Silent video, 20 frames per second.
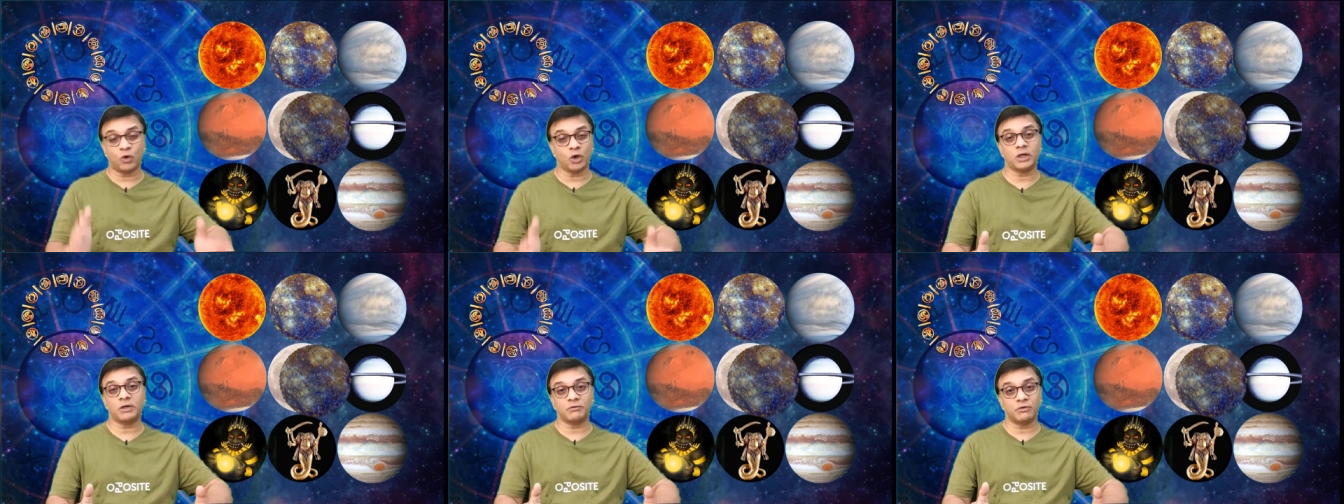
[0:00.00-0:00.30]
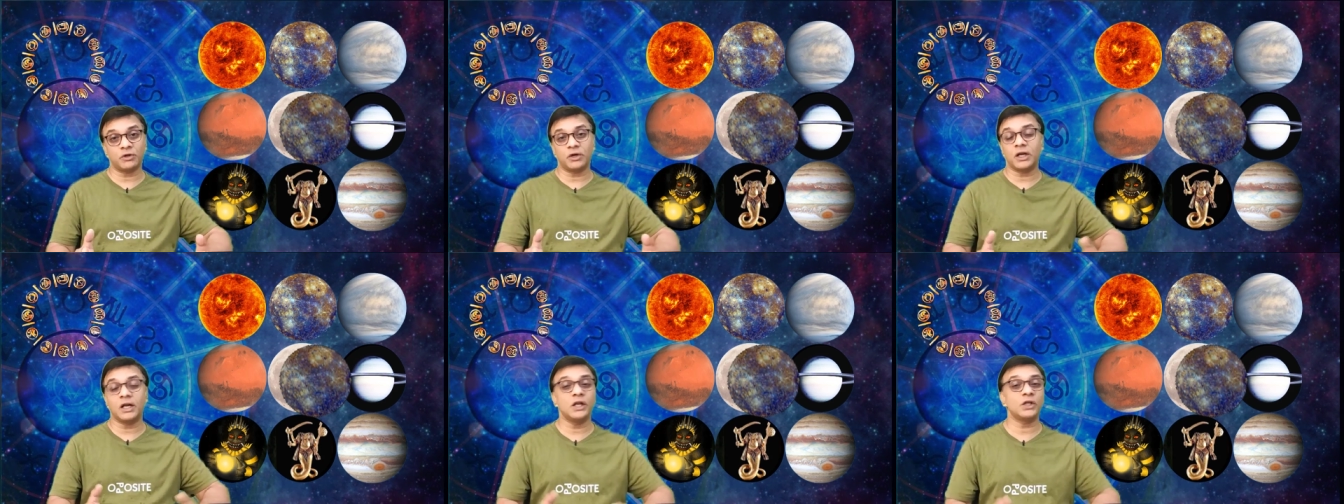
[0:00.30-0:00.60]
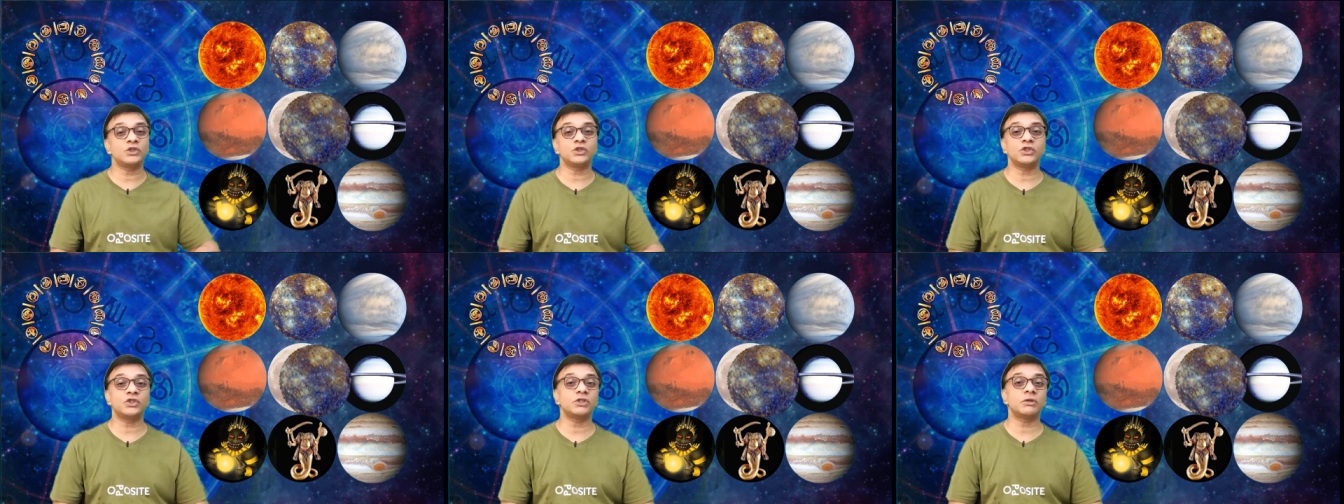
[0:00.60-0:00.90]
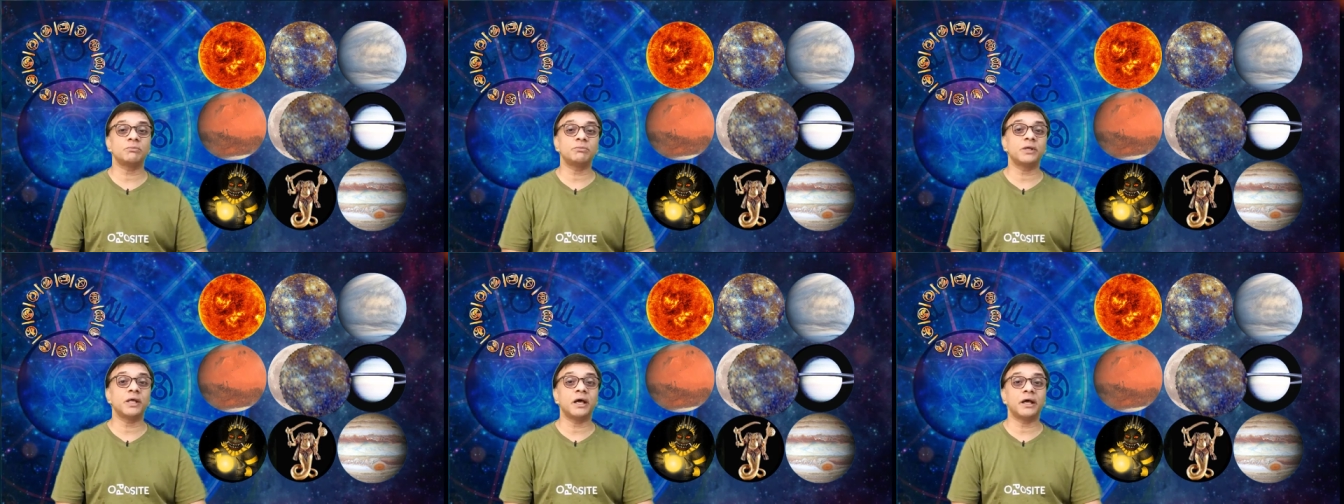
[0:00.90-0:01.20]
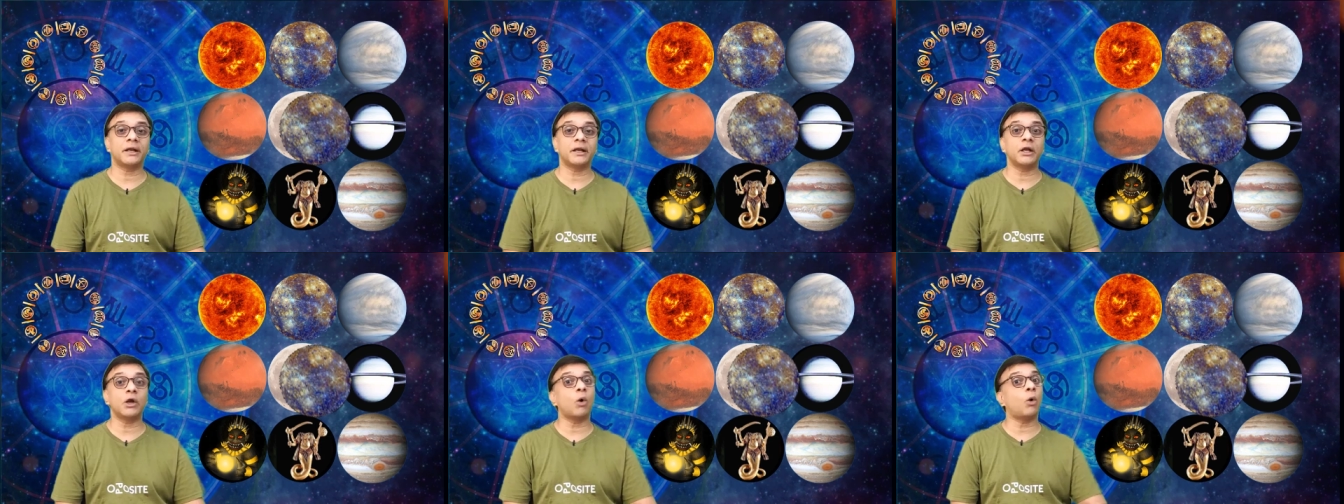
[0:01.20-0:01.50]
whatever relationship they
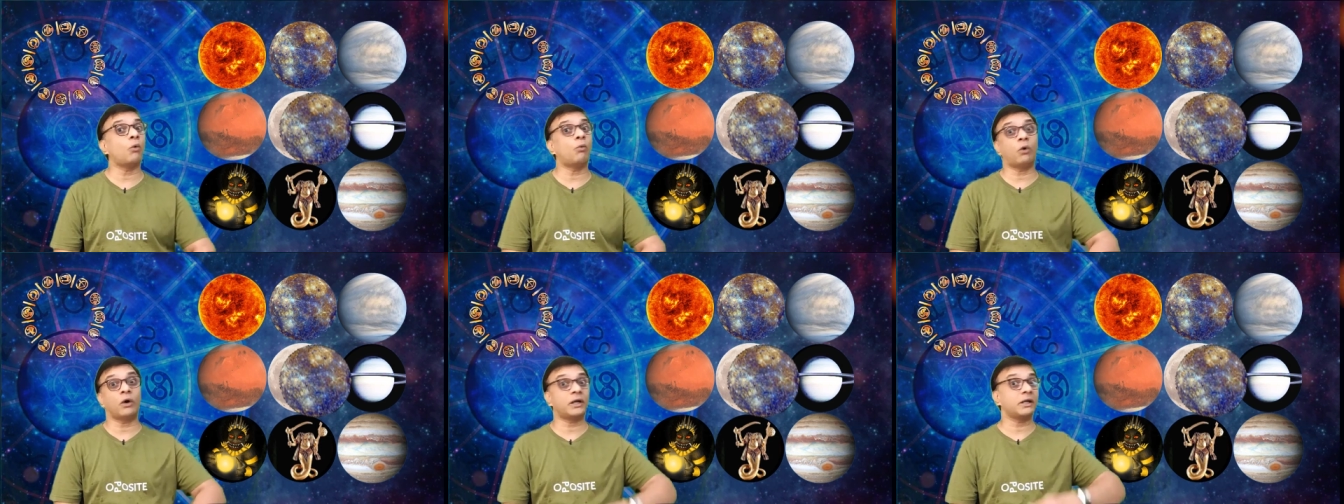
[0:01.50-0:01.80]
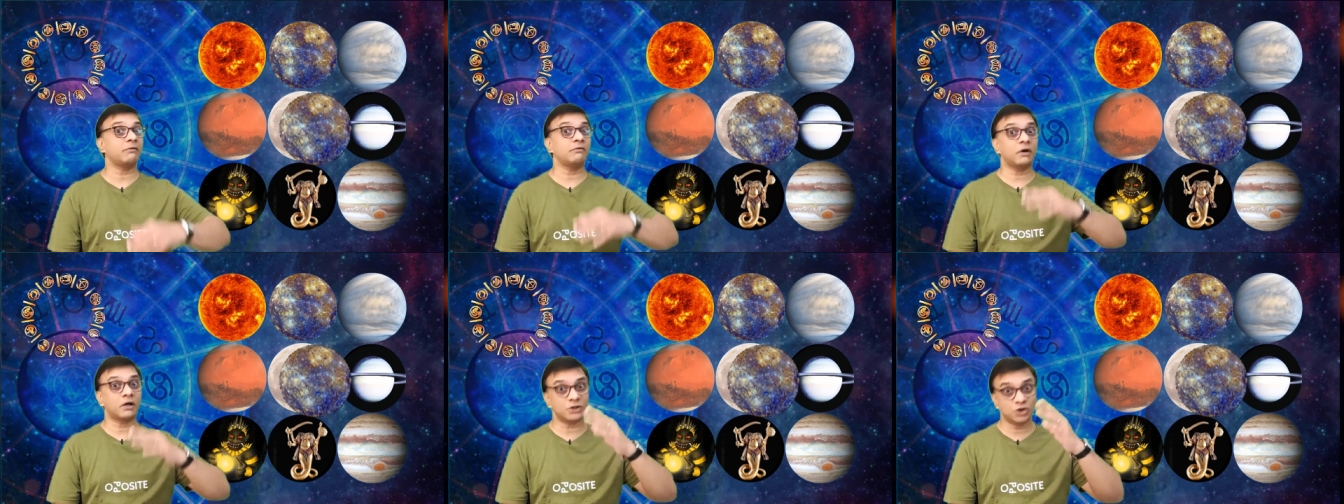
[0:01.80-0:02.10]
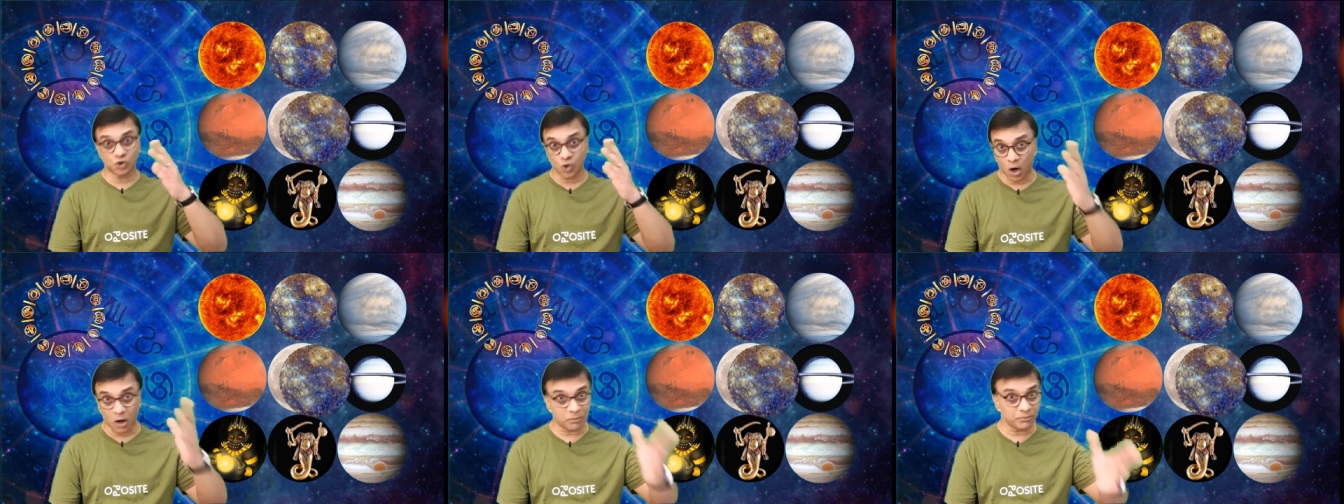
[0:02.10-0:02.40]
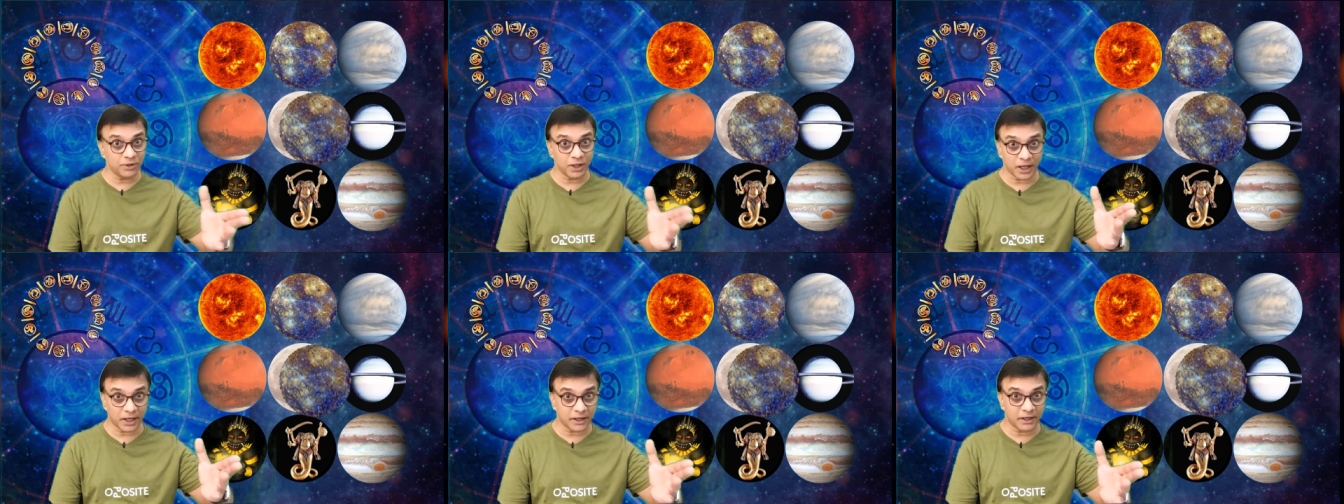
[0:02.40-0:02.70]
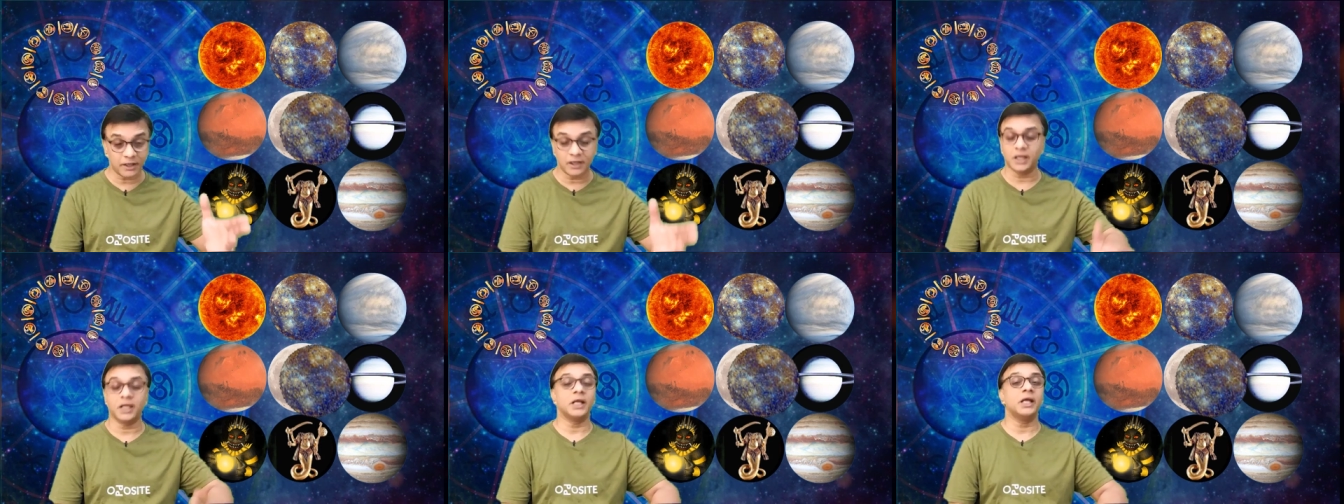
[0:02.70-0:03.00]
are in, or whatever job they are
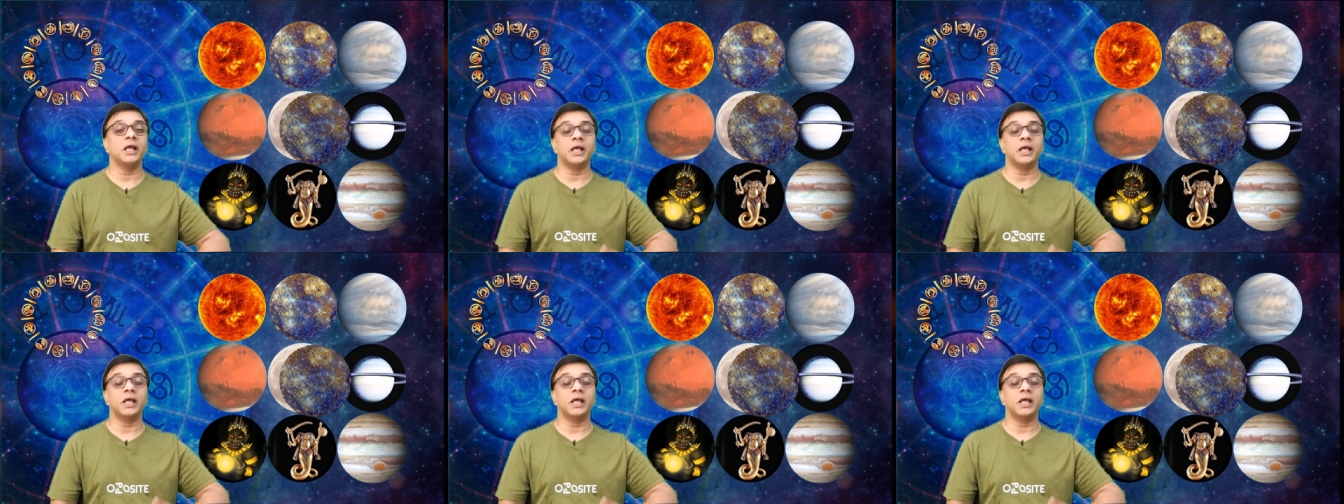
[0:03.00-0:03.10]
in.